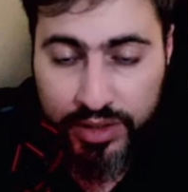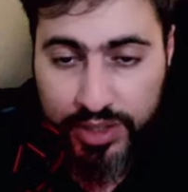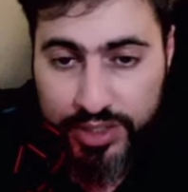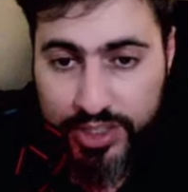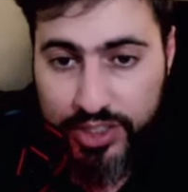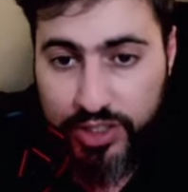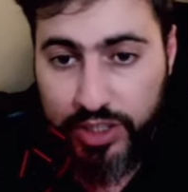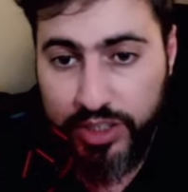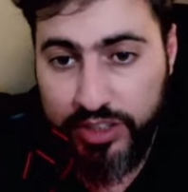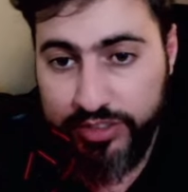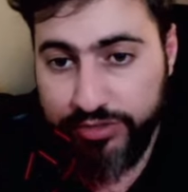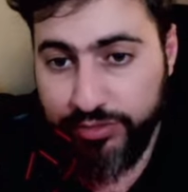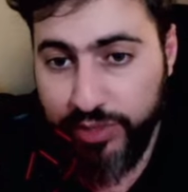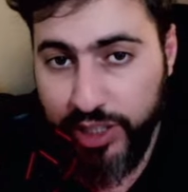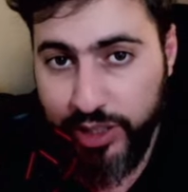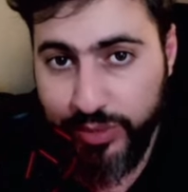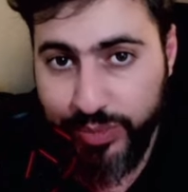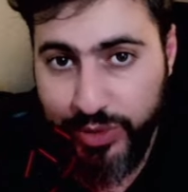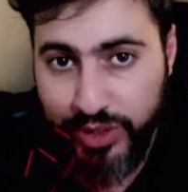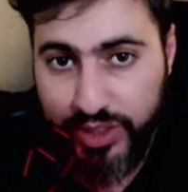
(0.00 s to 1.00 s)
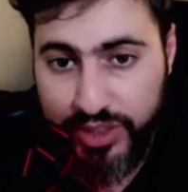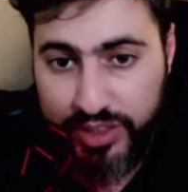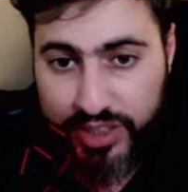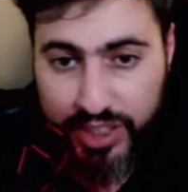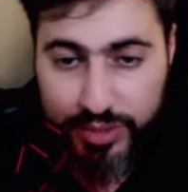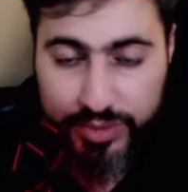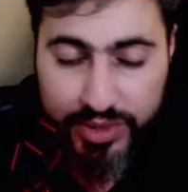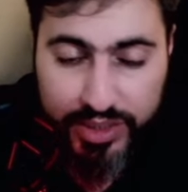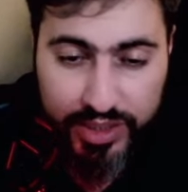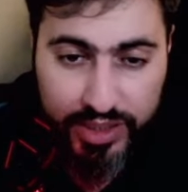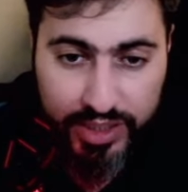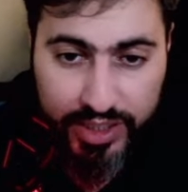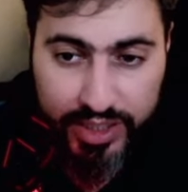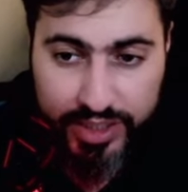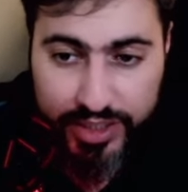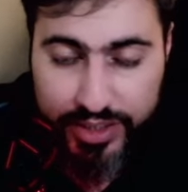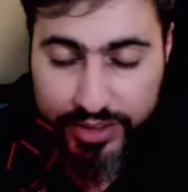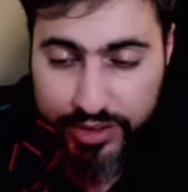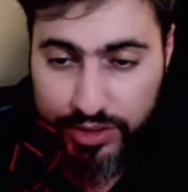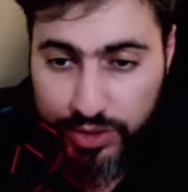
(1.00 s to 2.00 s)
Sorry if my opponent come in here
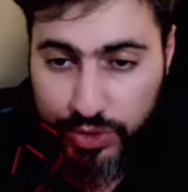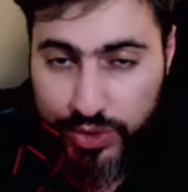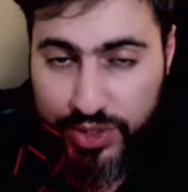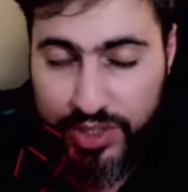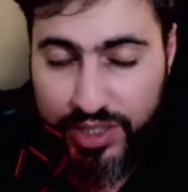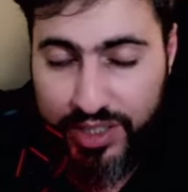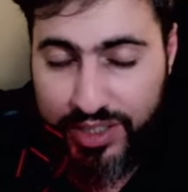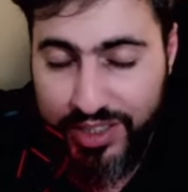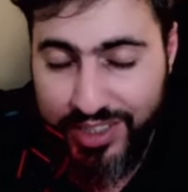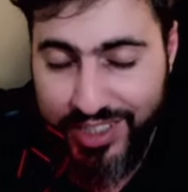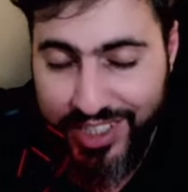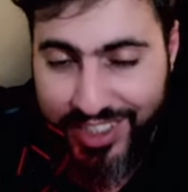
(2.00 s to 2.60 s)
and get roasted.